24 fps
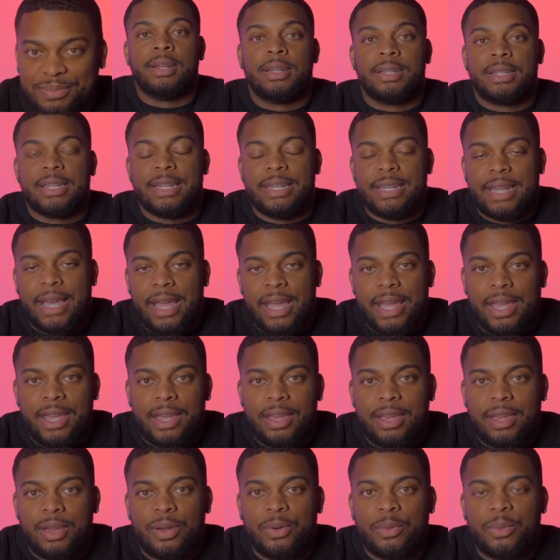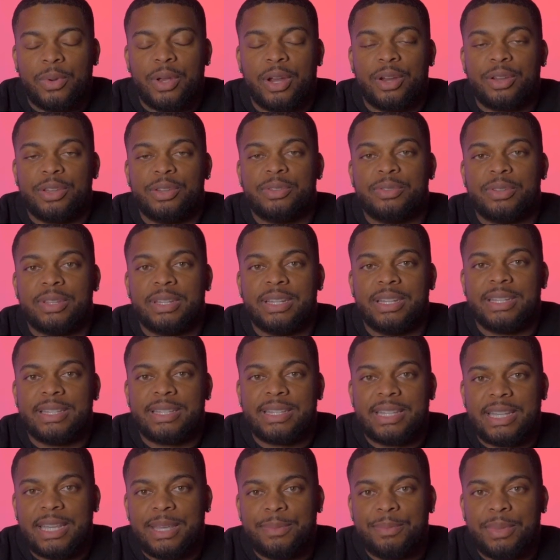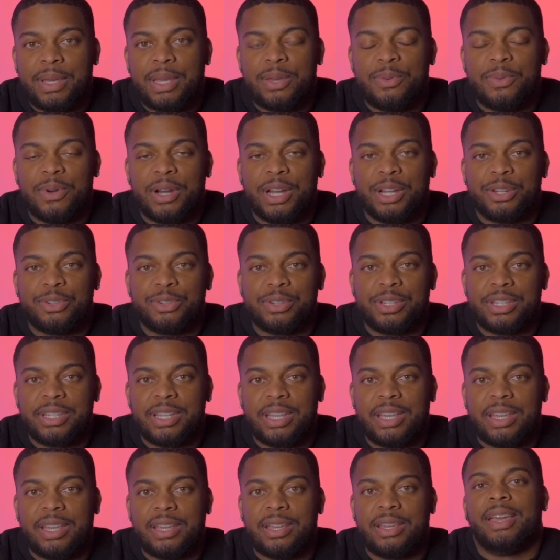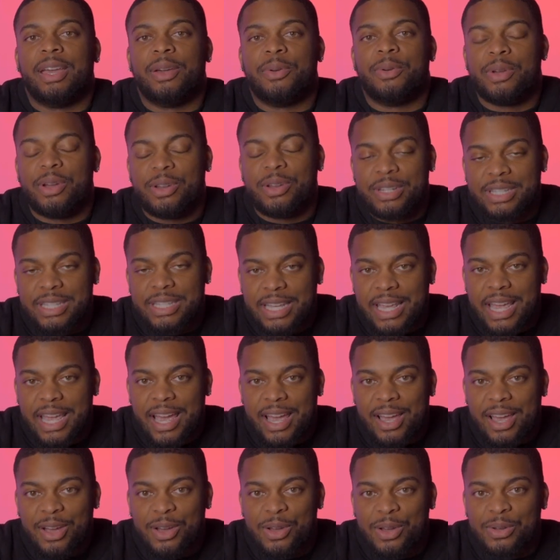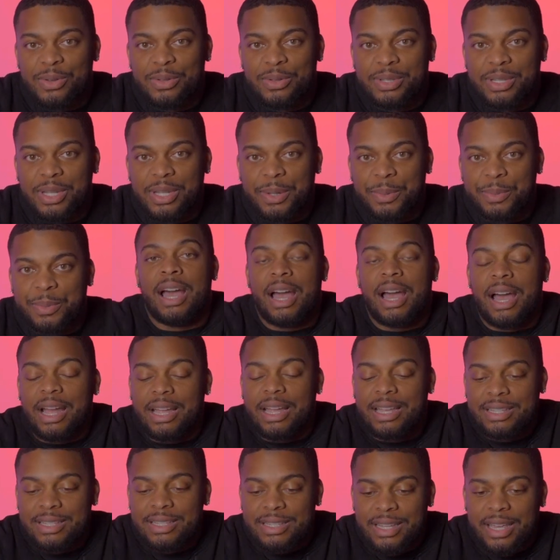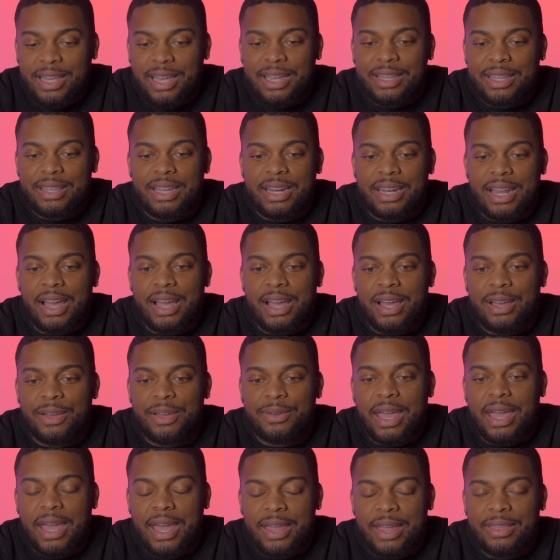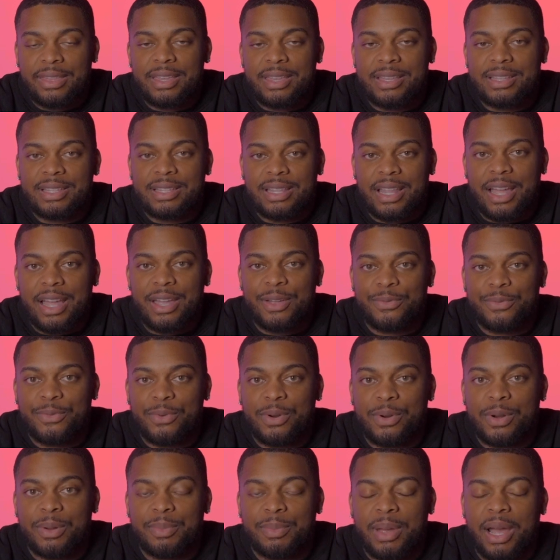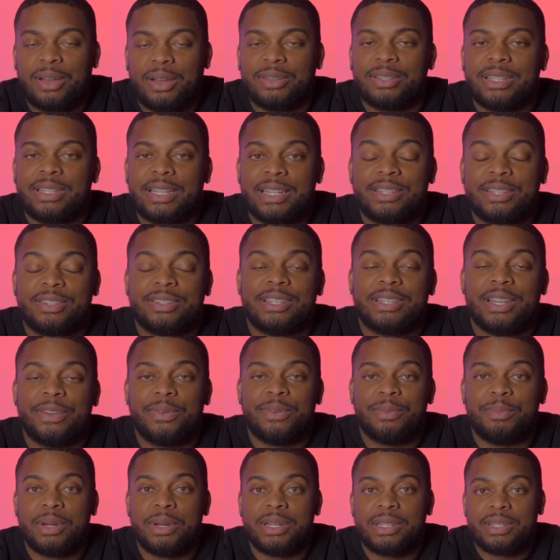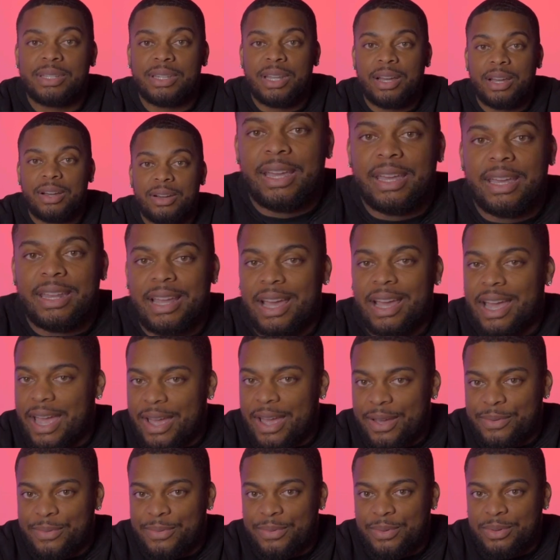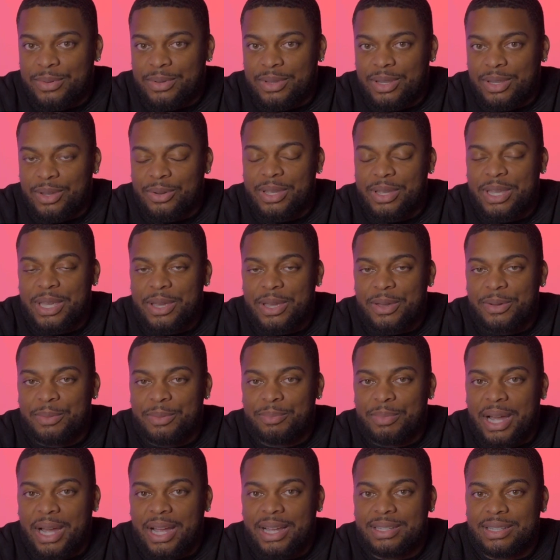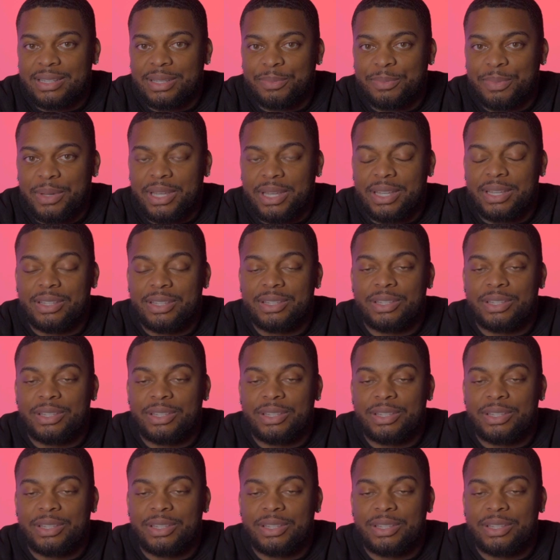Today, we're using the CB100C and we're gonna see how it holds up. I can say that I've had this light for about 6 or 7 months now, and I have low-key a biased opinion.